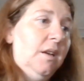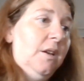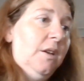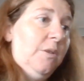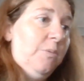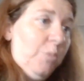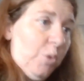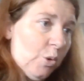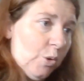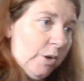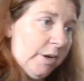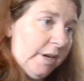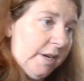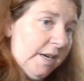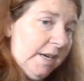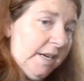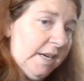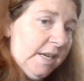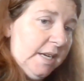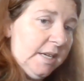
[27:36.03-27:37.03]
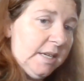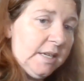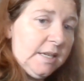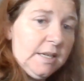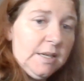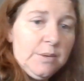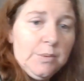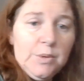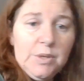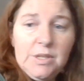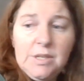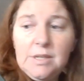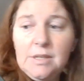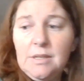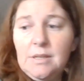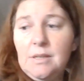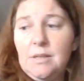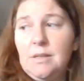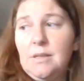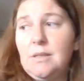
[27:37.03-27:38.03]
embroidery, which
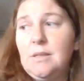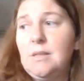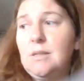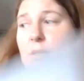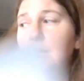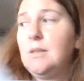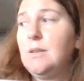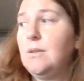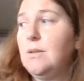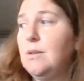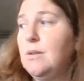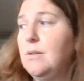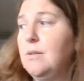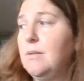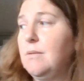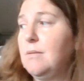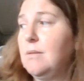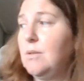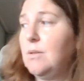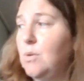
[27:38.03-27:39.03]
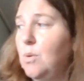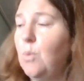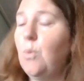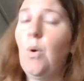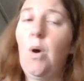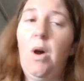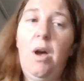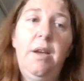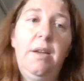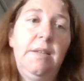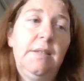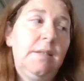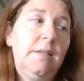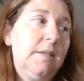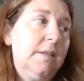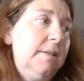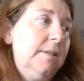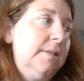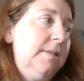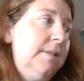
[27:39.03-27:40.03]
is
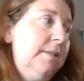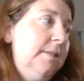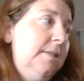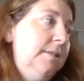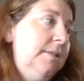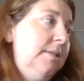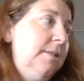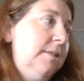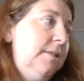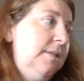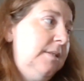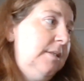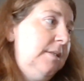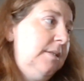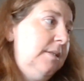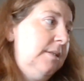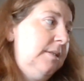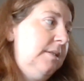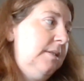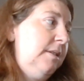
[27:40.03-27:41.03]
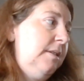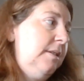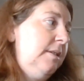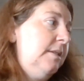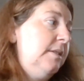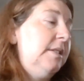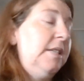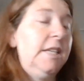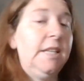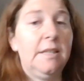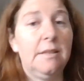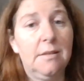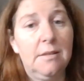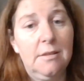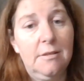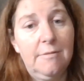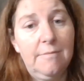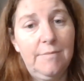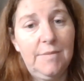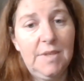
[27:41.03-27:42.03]
quite
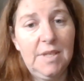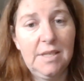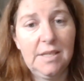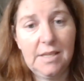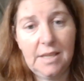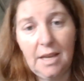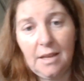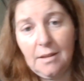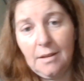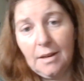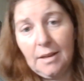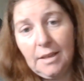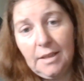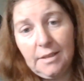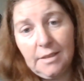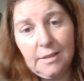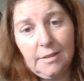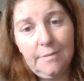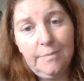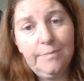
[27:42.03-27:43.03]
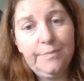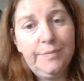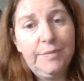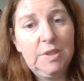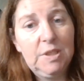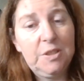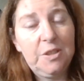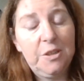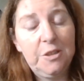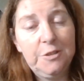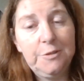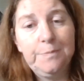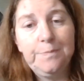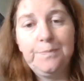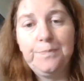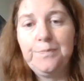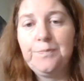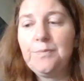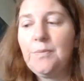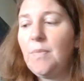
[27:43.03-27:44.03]
intense to say the least. So
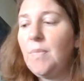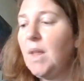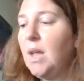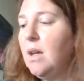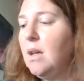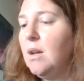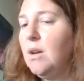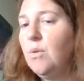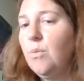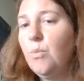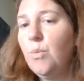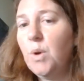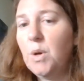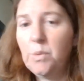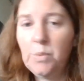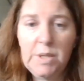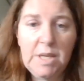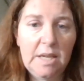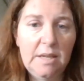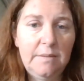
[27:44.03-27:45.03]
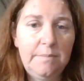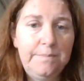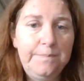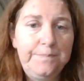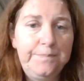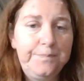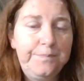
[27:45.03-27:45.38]
we'll see.